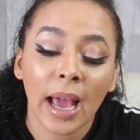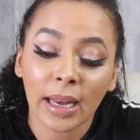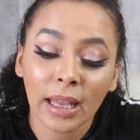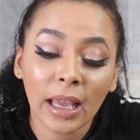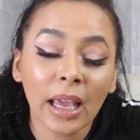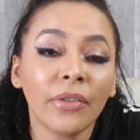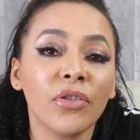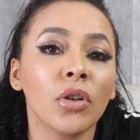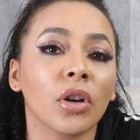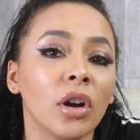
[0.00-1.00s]
And
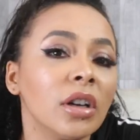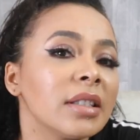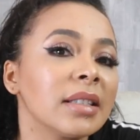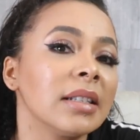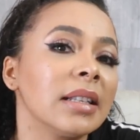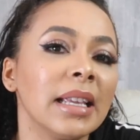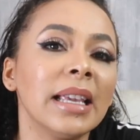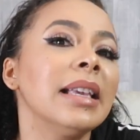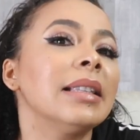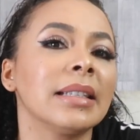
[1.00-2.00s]
if you're
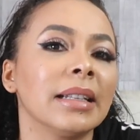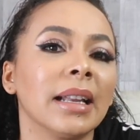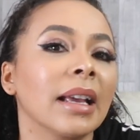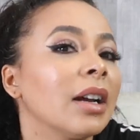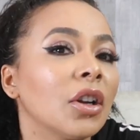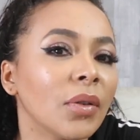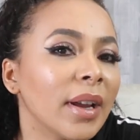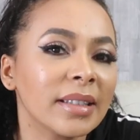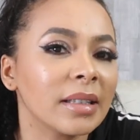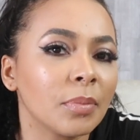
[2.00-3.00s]
constantly eating like a
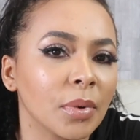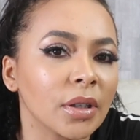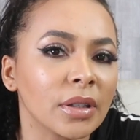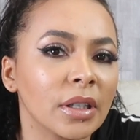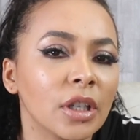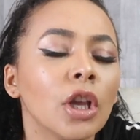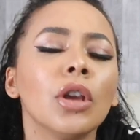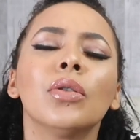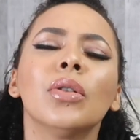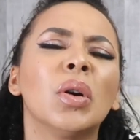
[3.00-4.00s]
crazy person,
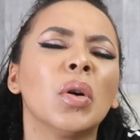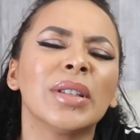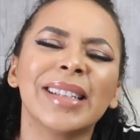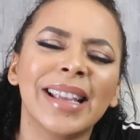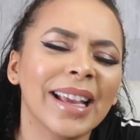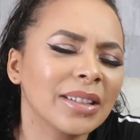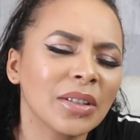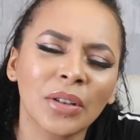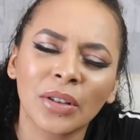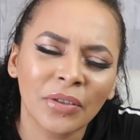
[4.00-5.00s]
you're going to get
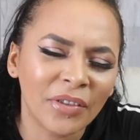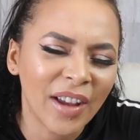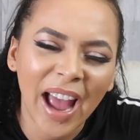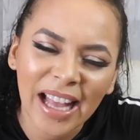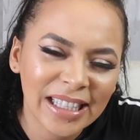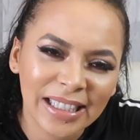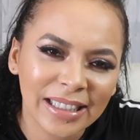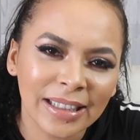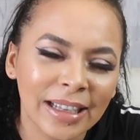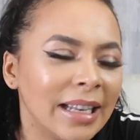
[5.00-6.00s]
fat.
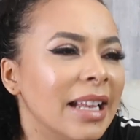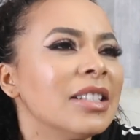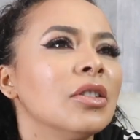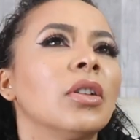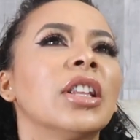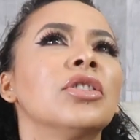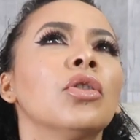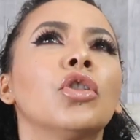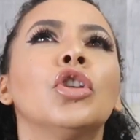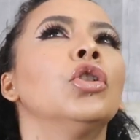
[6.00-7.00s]
There's
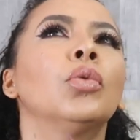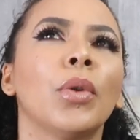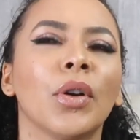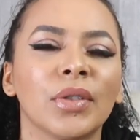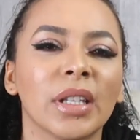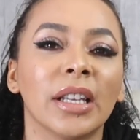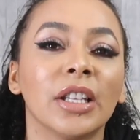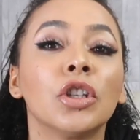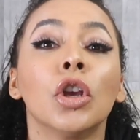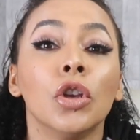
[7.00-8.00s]
no cute way of
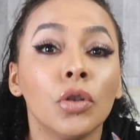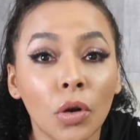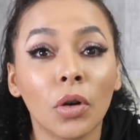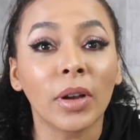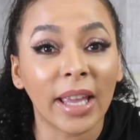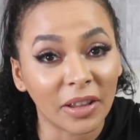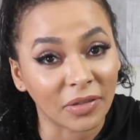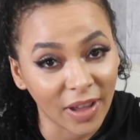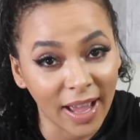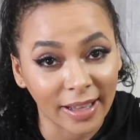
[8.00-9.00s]
saying it. You're going to
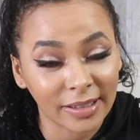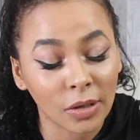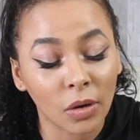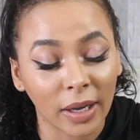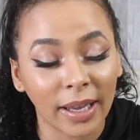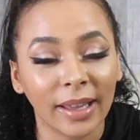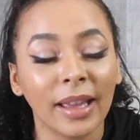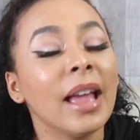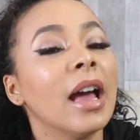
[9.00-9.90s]
get fat, okay?